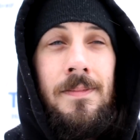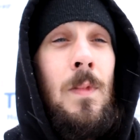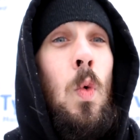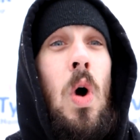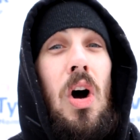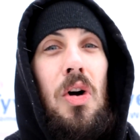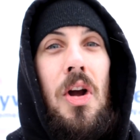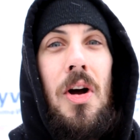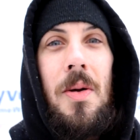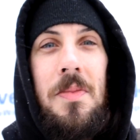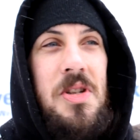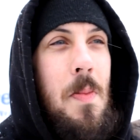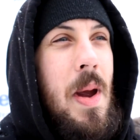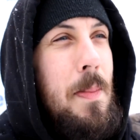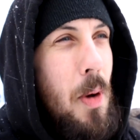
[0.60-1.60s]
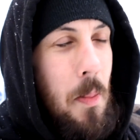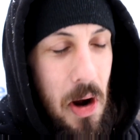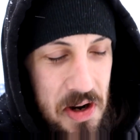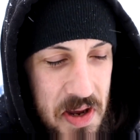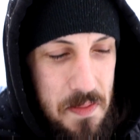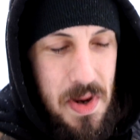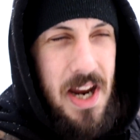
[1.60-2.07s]
Welcome to Maple
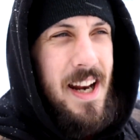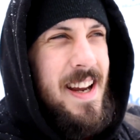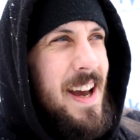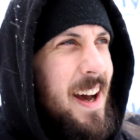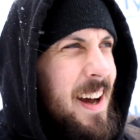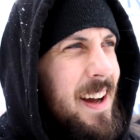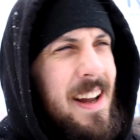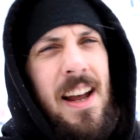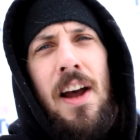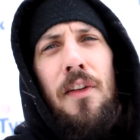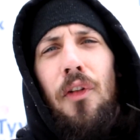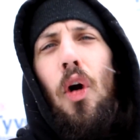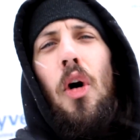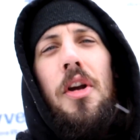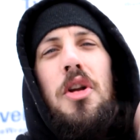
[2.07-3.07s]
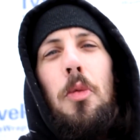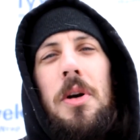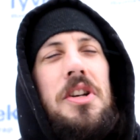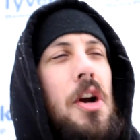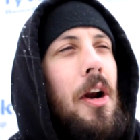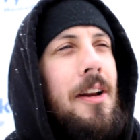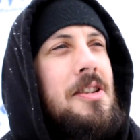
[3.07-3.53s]
Monkey Media. For all you
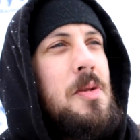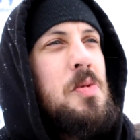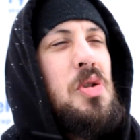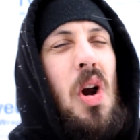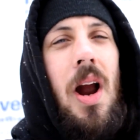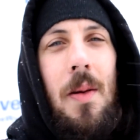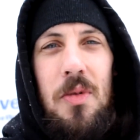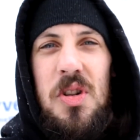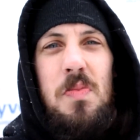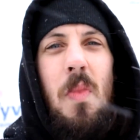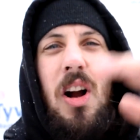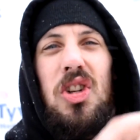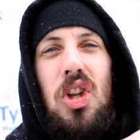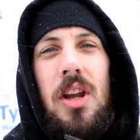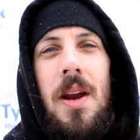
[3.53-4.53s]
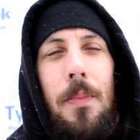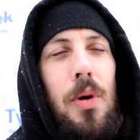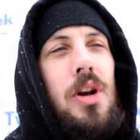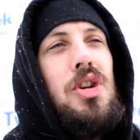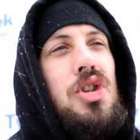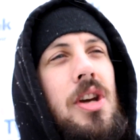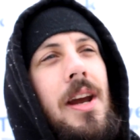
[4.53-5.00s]
returning subscribers, muchly
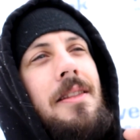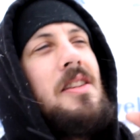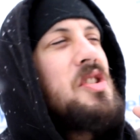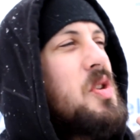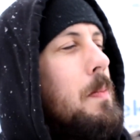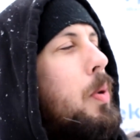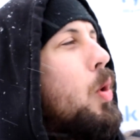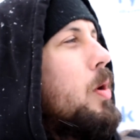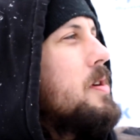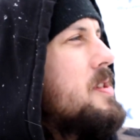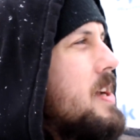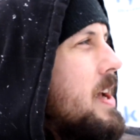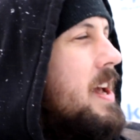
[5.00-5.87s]
appreciate the support.